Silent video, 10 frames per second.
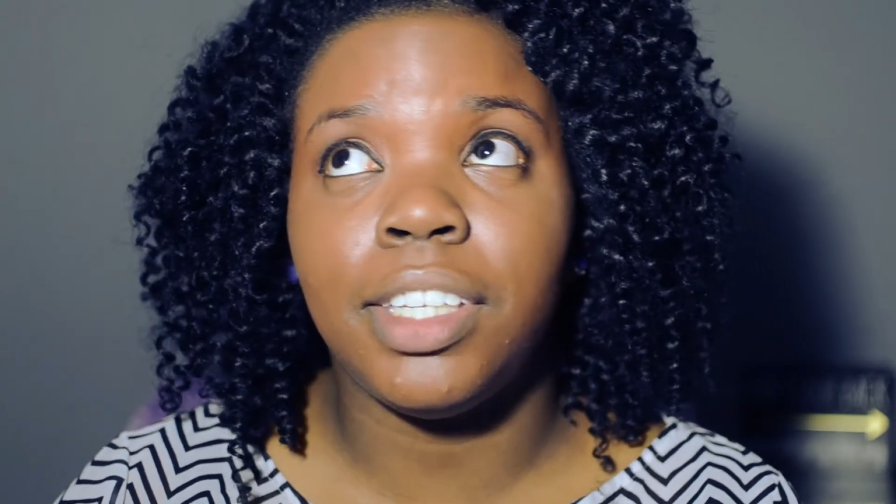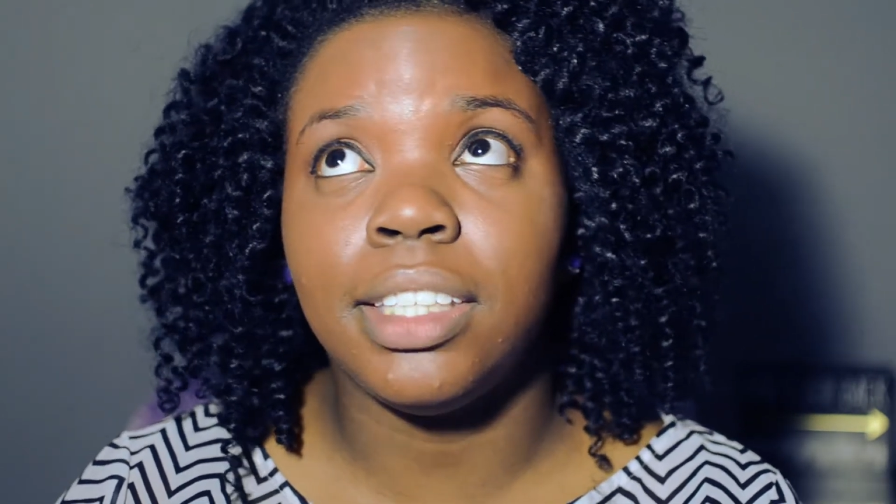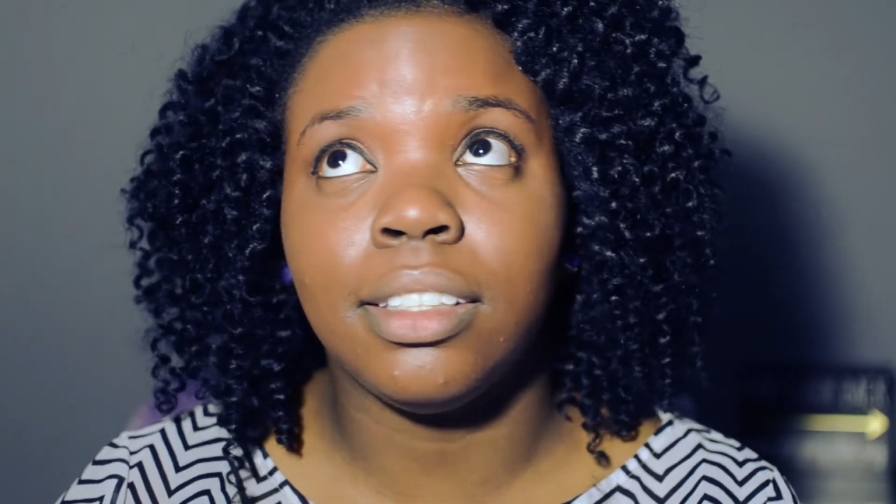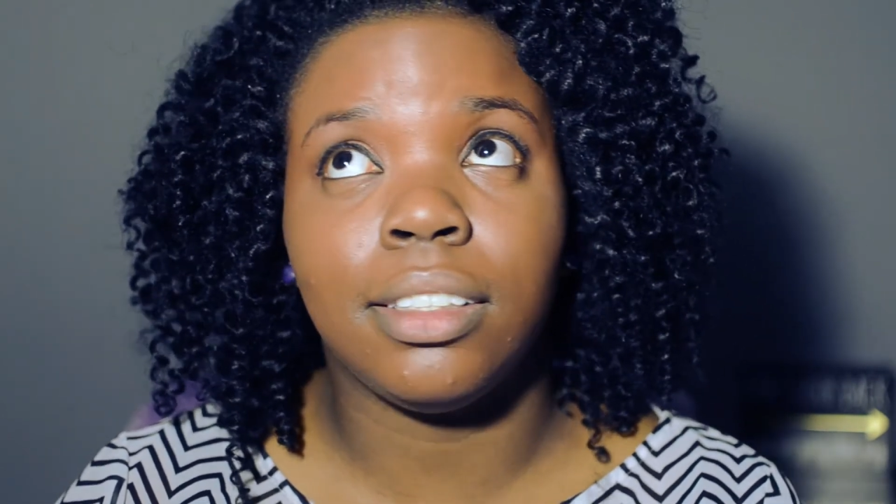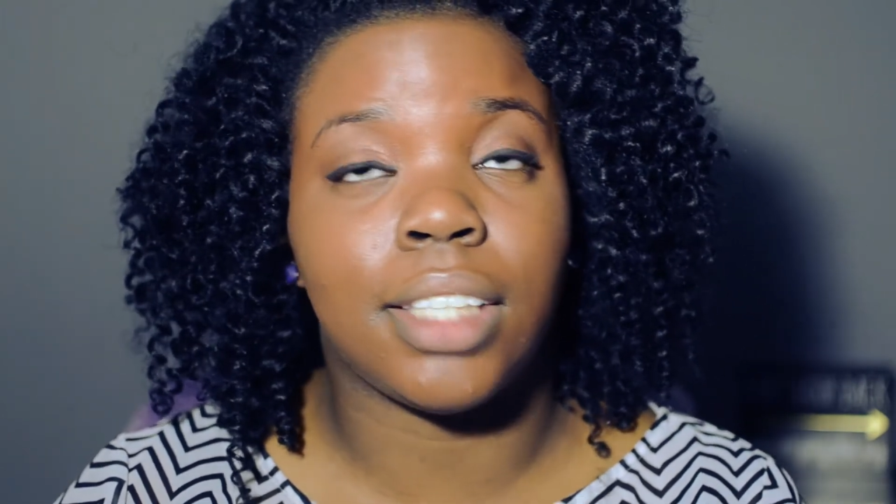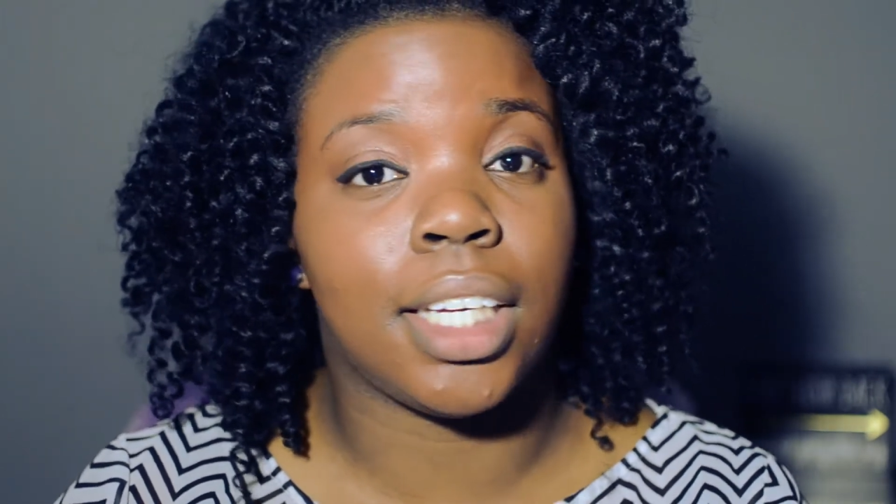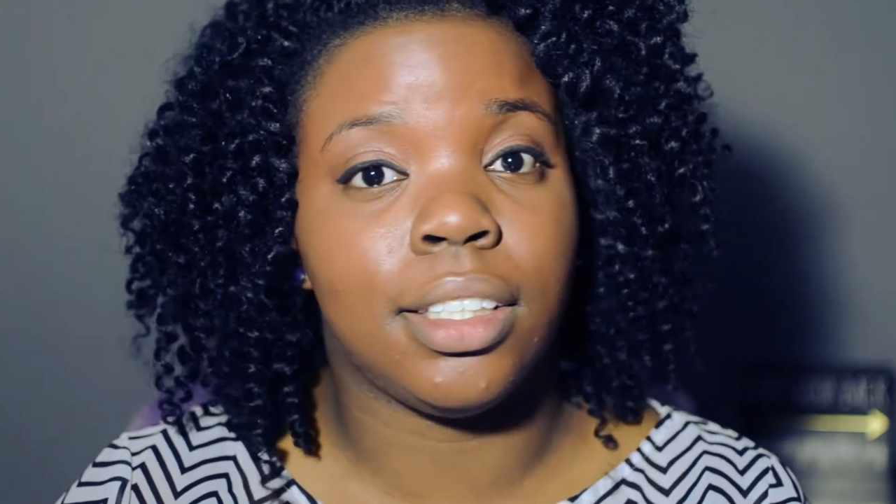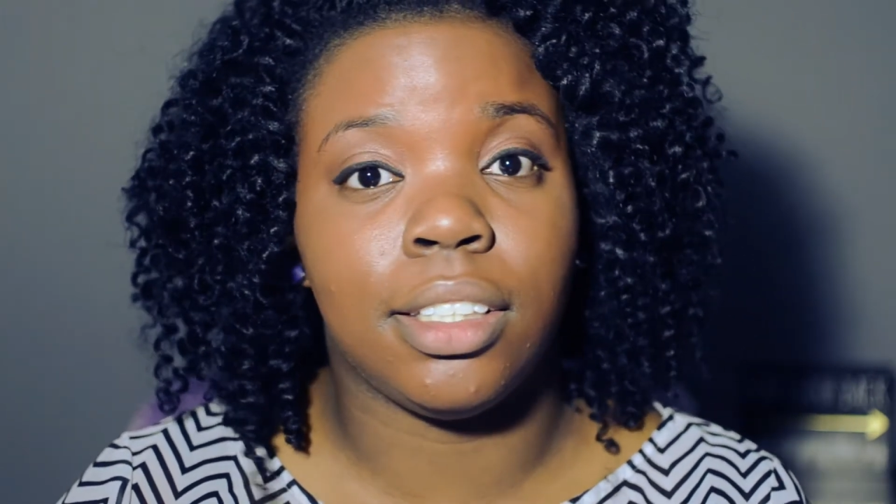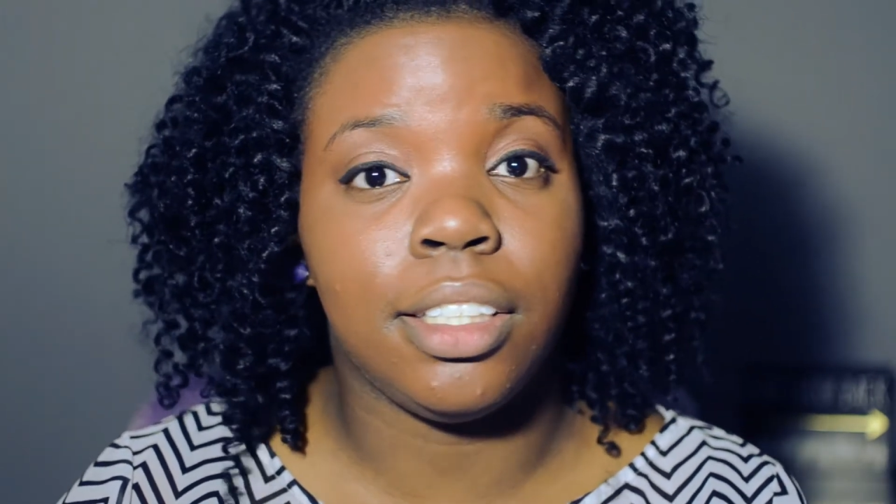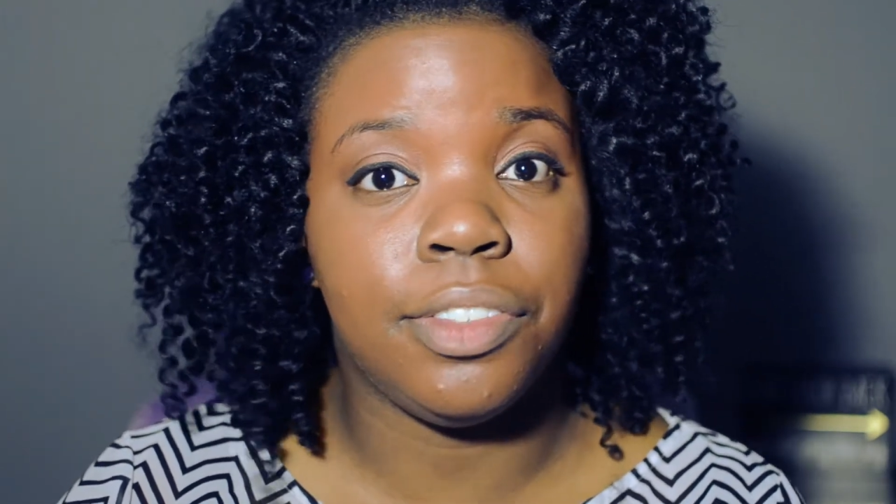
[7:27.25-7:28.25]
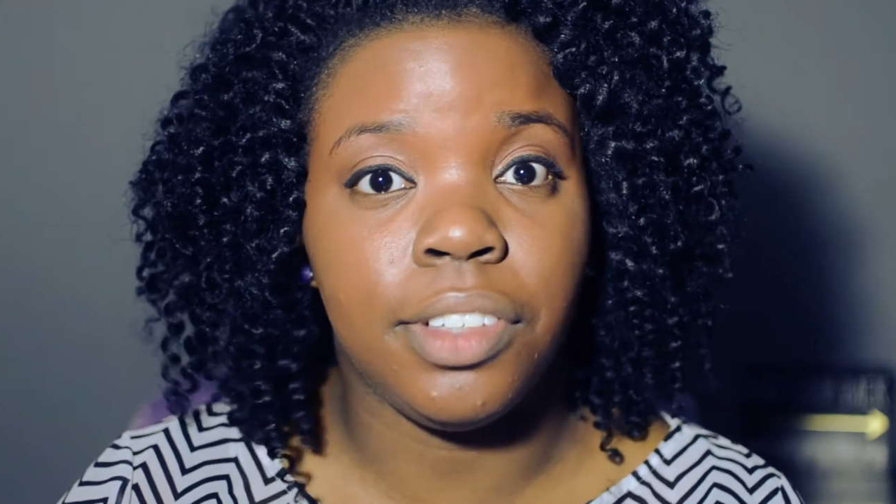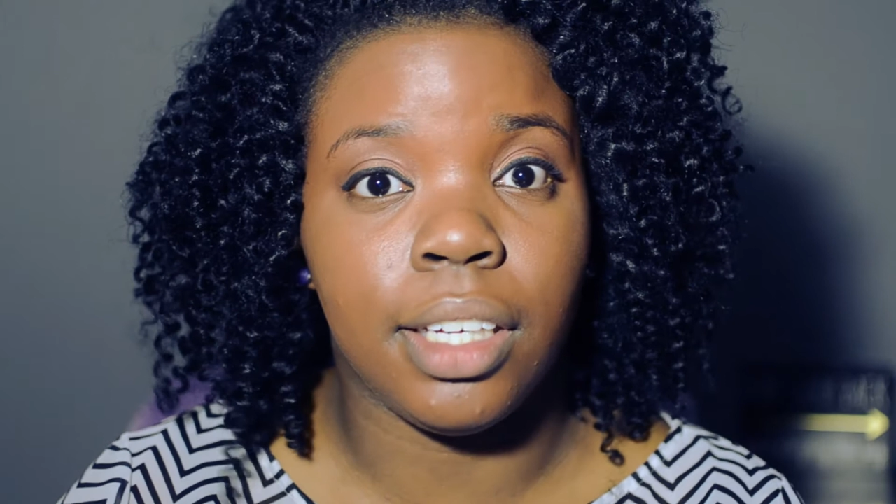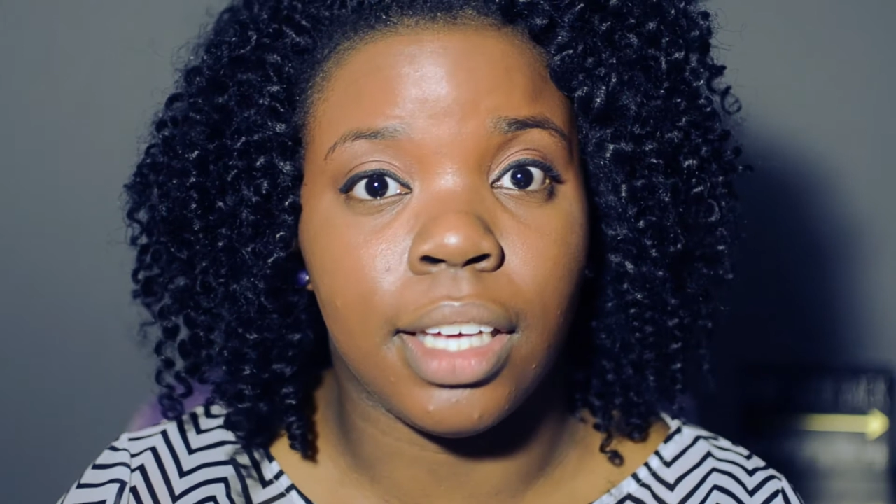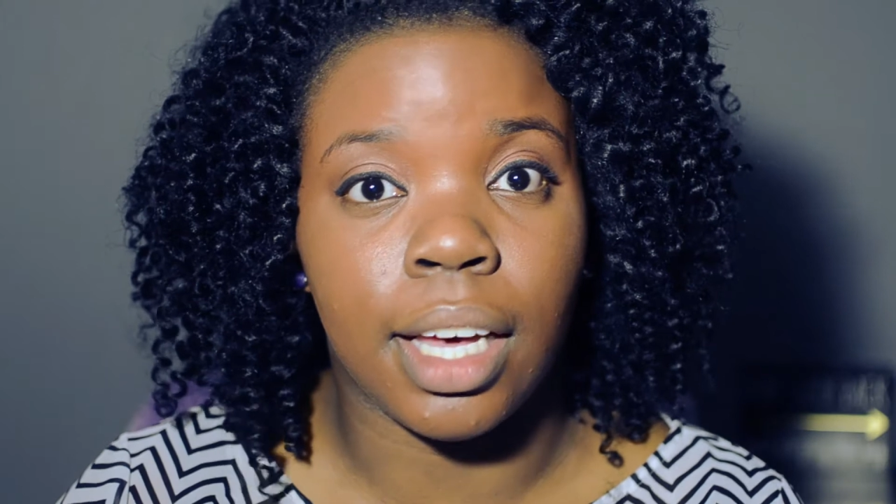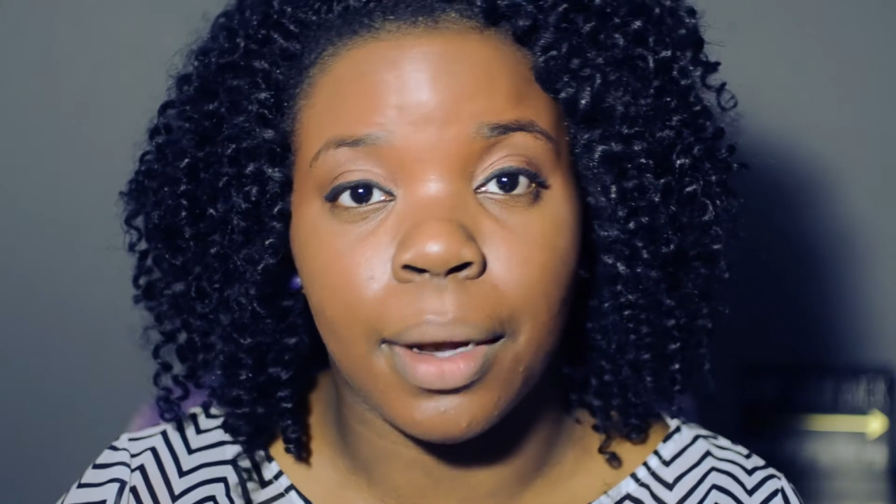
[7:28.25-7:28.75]
Fizz is dating
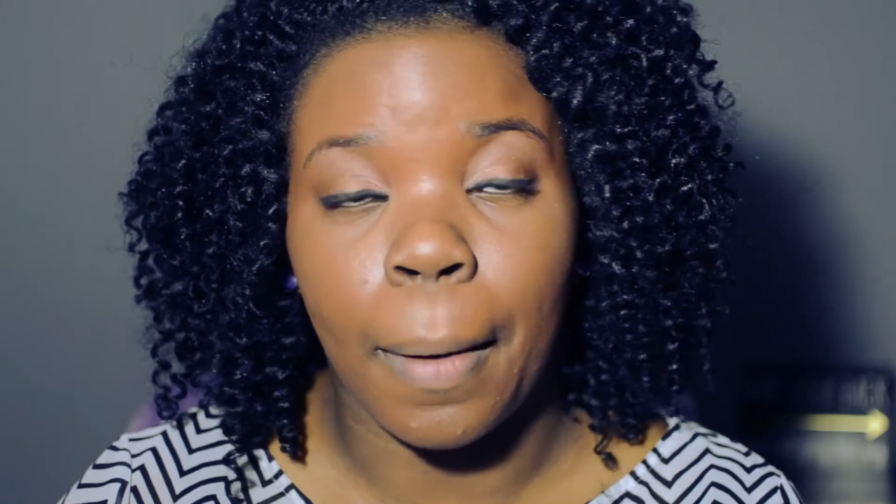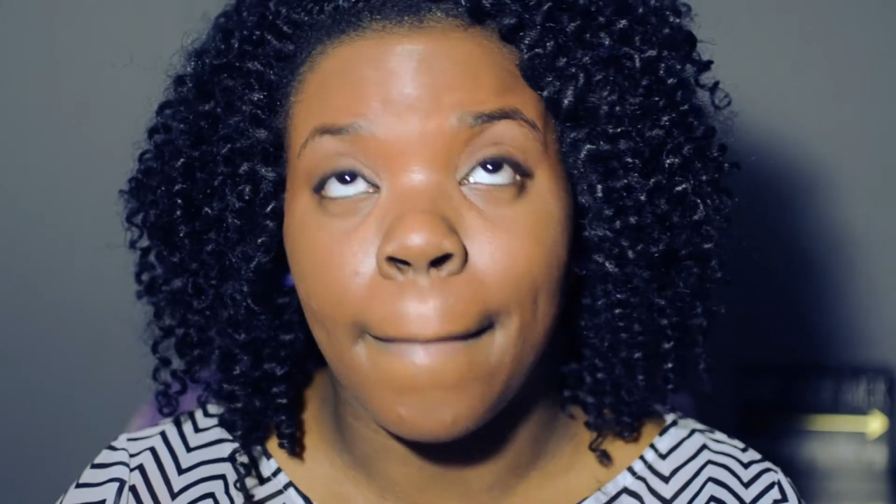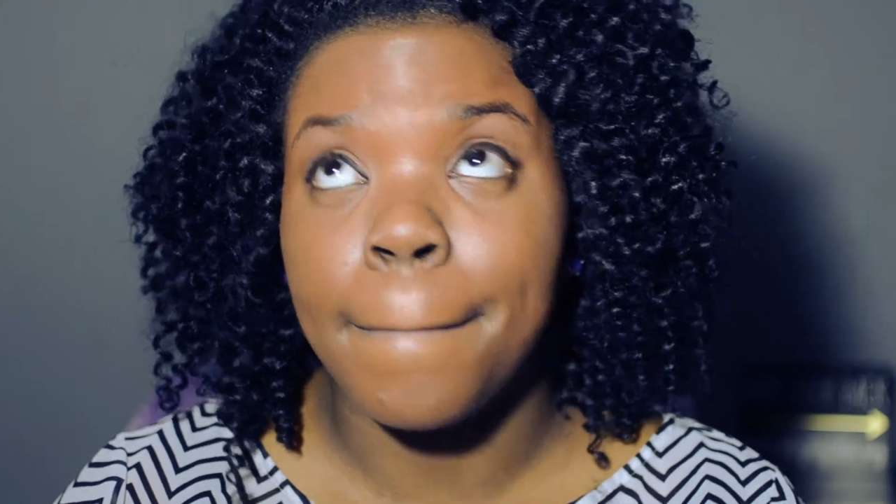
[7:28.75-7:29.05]
Tiffany yet.